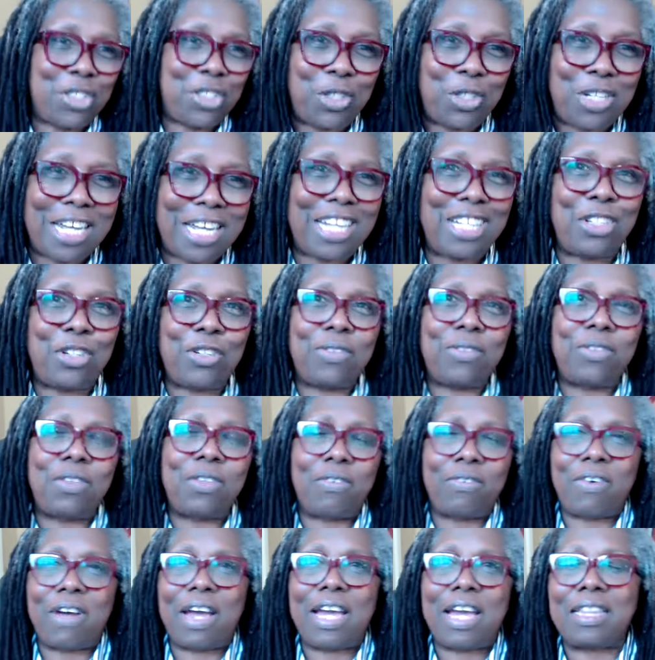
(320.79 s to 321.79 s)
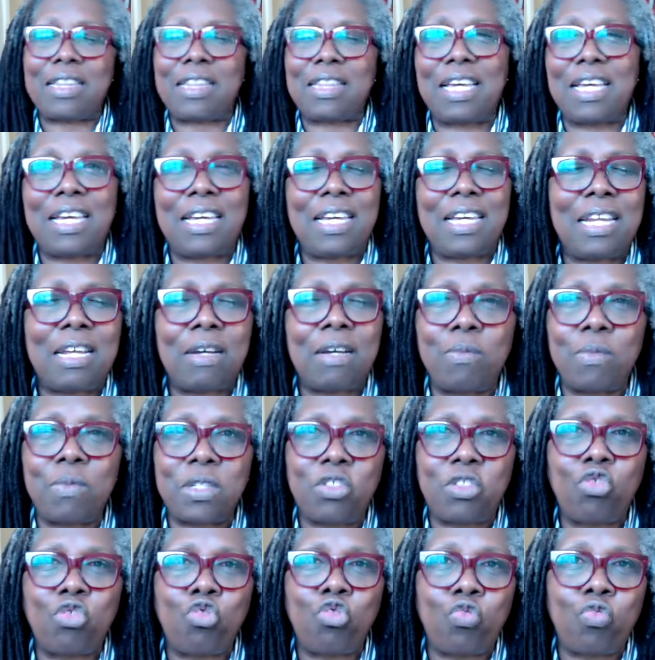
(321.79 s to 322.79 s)
Did I do the right thing? And it
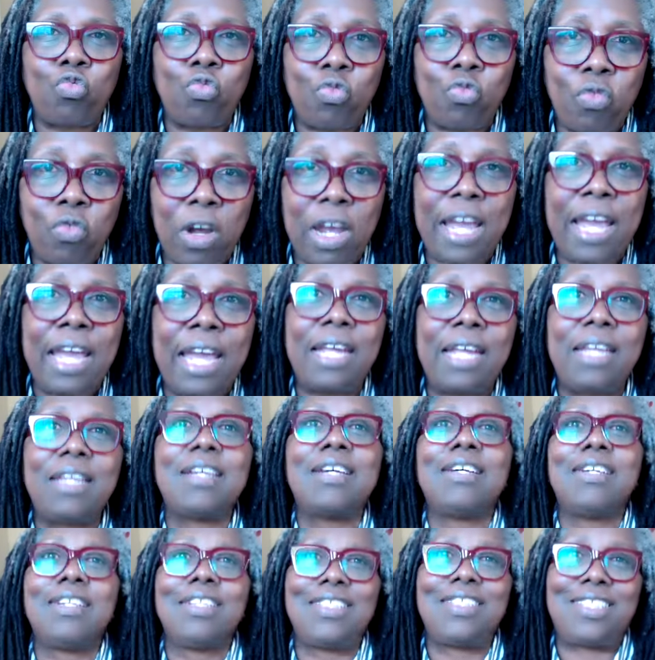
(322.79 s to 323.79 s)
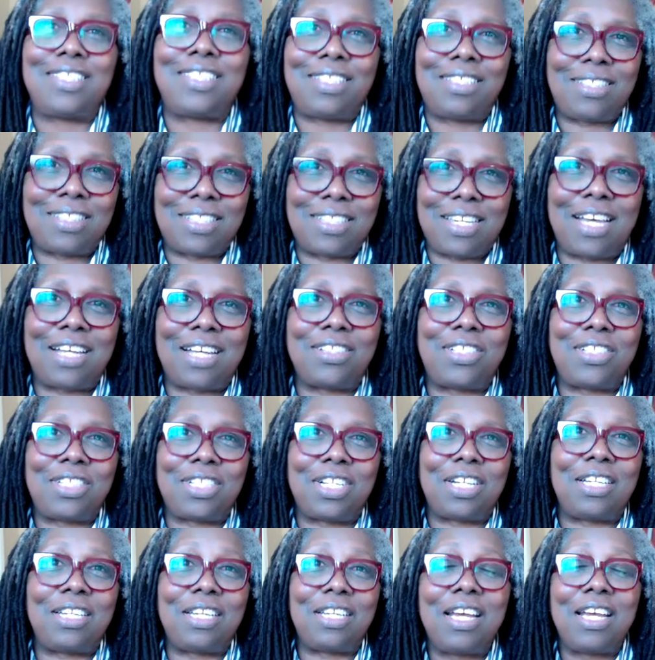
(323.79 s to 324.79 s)
was great
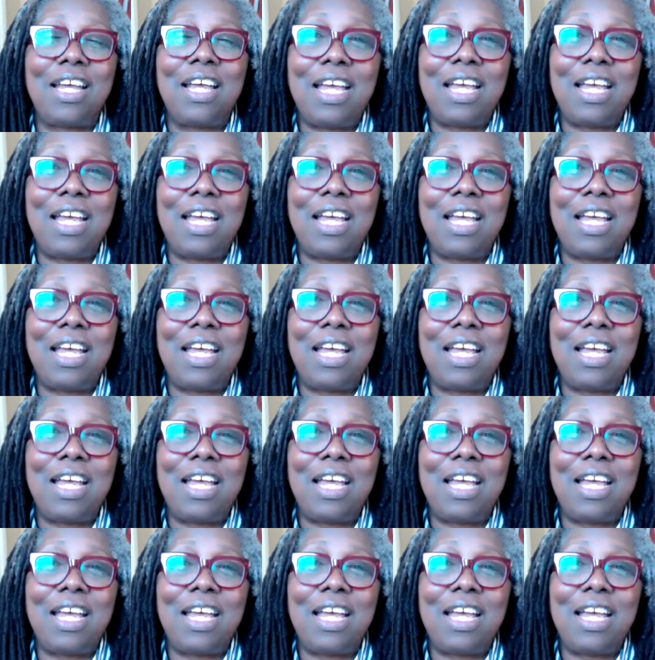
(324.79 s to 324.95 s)
discussion.